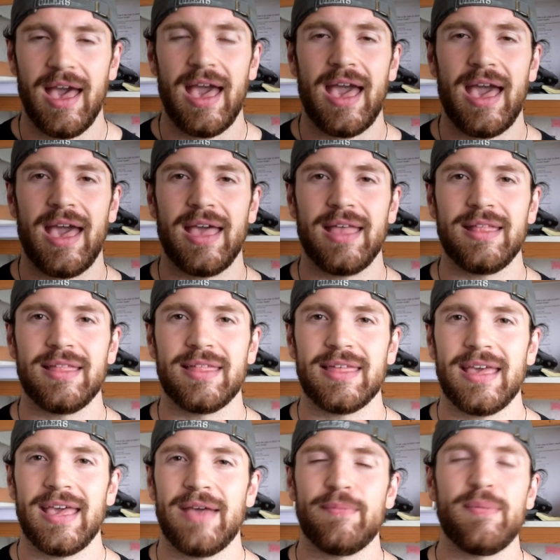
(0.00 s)
And
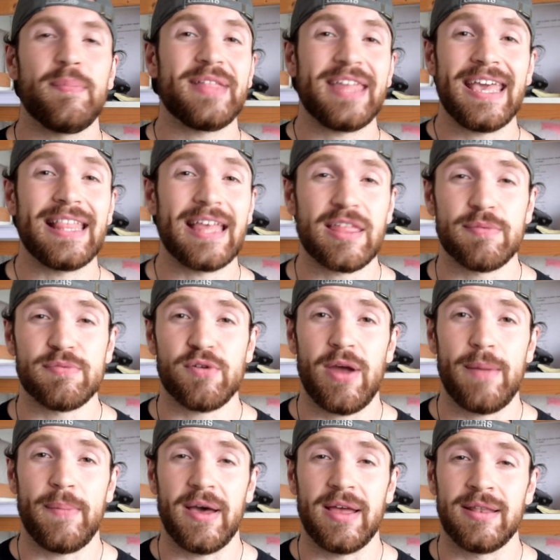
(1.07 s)
remember to hit that
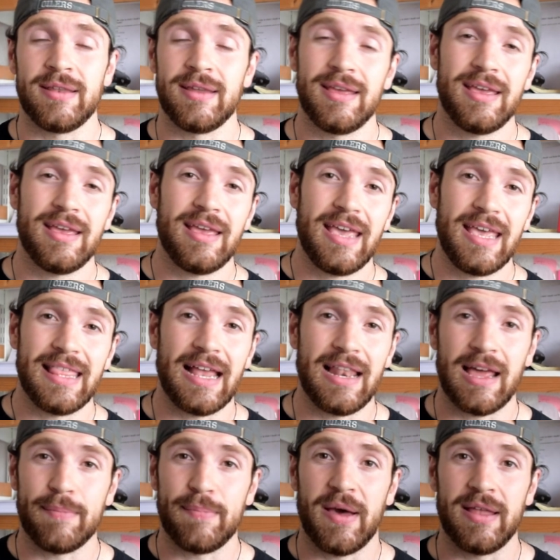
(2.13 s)
subscribe button, hit that
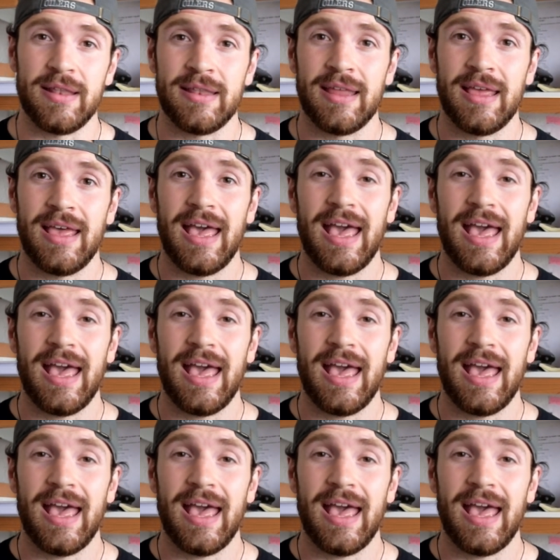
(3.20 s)
like button,